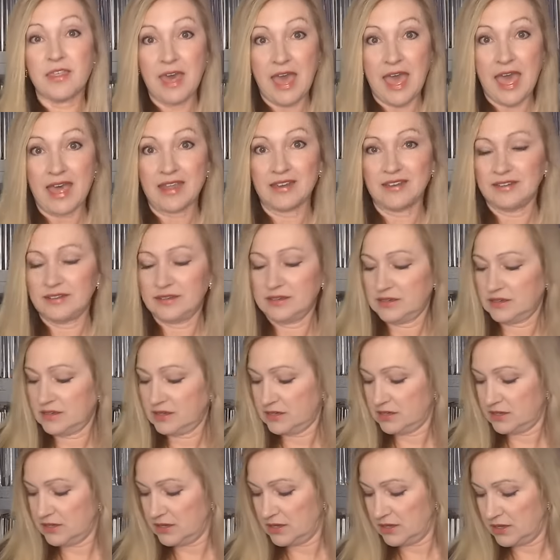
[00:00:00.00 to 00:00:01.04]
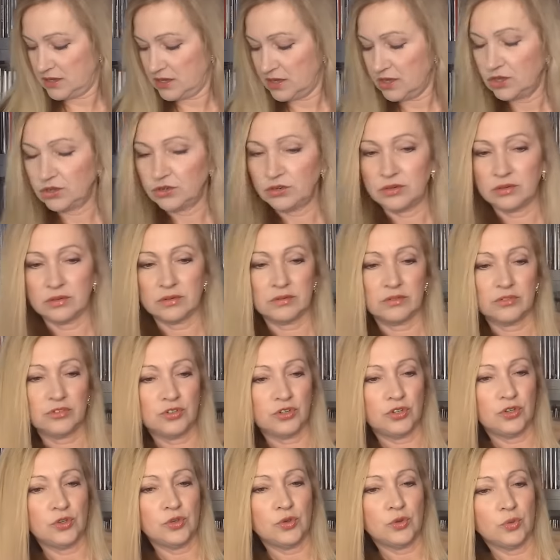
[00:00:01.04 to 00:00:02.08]
that, do
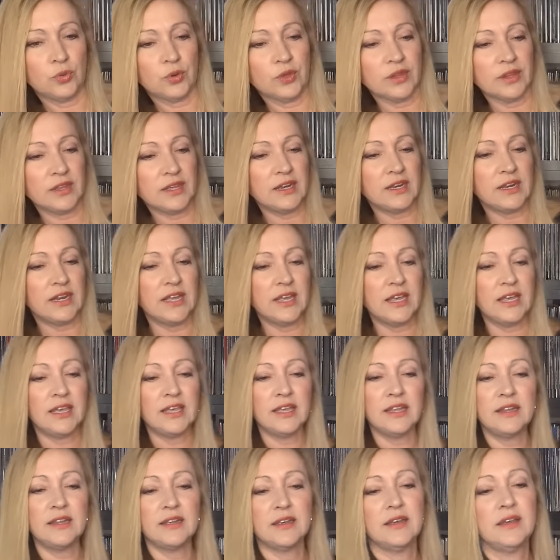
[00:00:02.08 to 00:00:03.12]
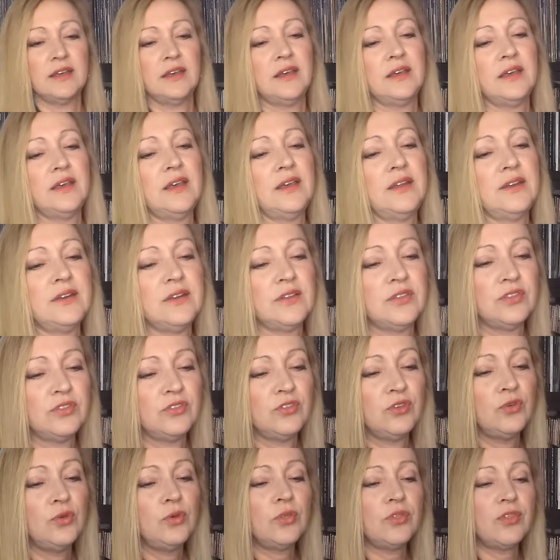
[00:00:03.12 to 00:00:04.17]
you really need the
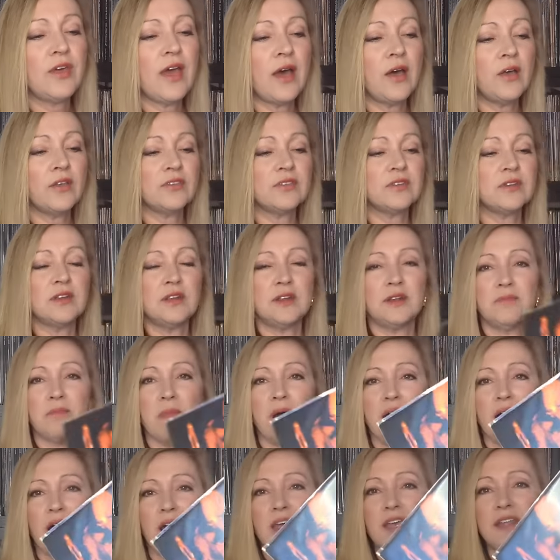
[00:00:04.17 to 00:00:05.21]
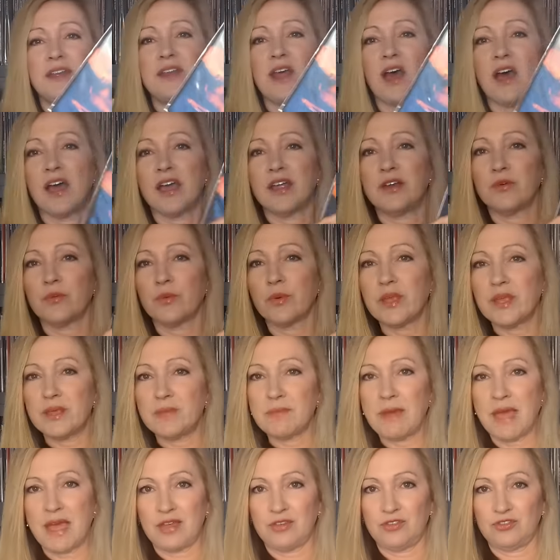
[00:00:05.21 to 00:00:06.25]
2009
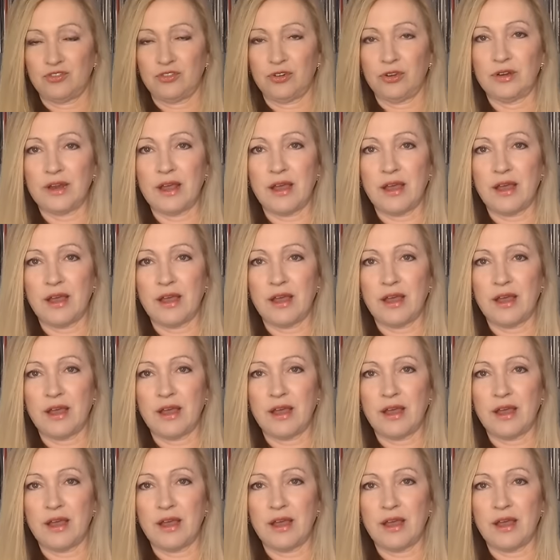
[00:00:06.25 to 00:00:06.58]
remastering?